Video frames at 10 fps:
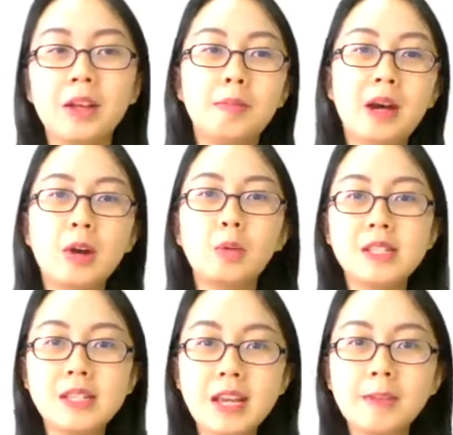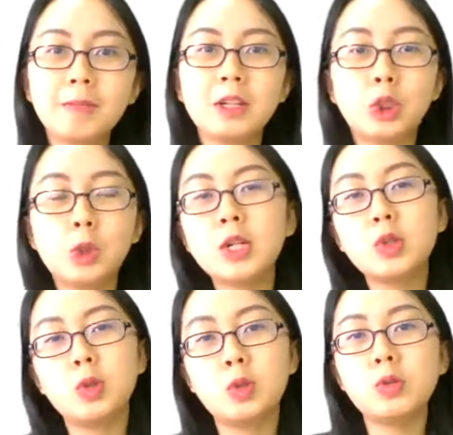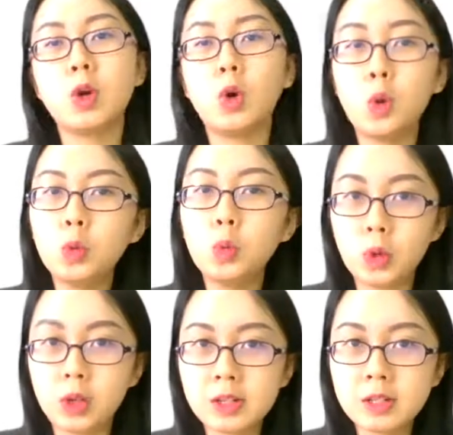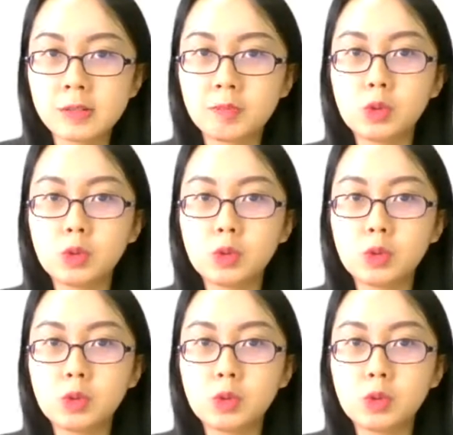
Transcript: But I would say try to use your own words